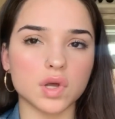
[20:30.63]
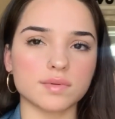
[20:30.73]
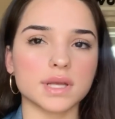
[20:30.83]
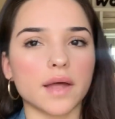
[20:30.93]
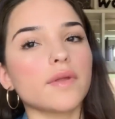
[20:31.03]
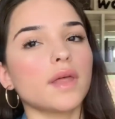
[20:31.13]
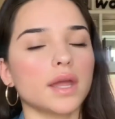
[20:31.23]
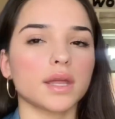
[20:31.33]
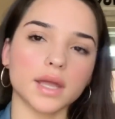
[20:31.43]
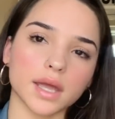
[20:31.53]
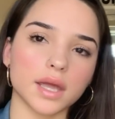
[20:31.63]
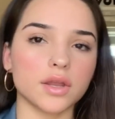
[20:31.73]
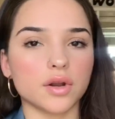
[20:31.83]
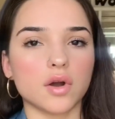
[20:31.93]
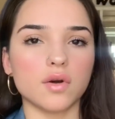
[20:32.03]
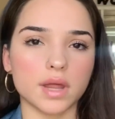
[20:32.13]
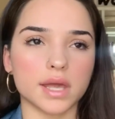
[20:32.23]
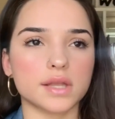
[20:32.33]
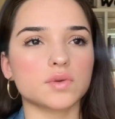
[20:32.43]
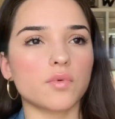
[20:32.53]
So I was kind of like, you know,
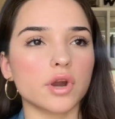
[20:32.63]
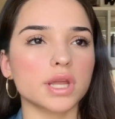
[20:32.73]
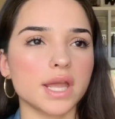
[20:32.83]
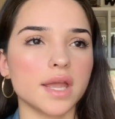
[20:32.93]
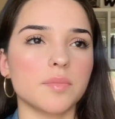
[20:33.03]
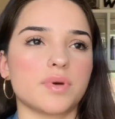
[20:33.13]
like it's working,